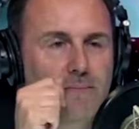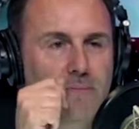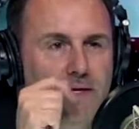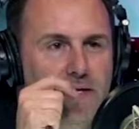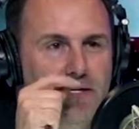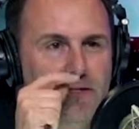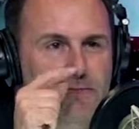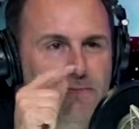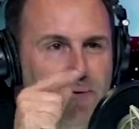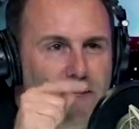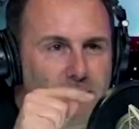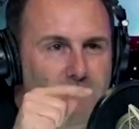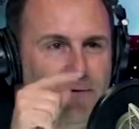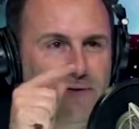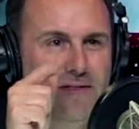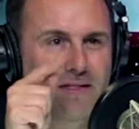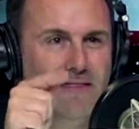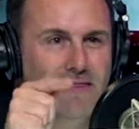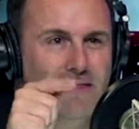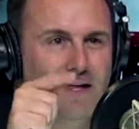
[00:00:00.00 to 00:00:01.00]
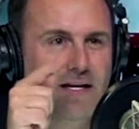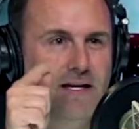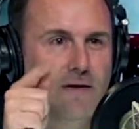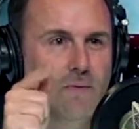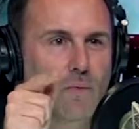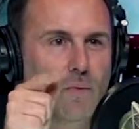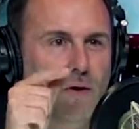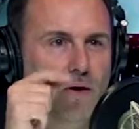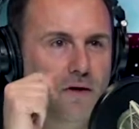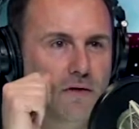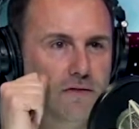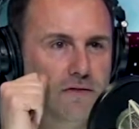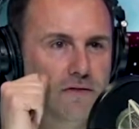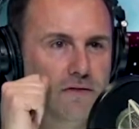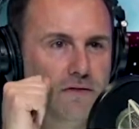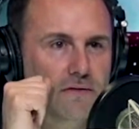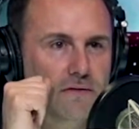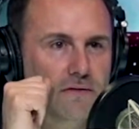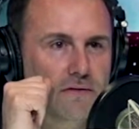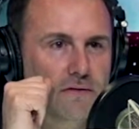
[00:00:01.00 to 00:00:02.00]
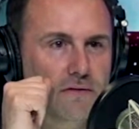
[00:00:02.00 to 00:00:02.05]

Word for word: Because people that think it works,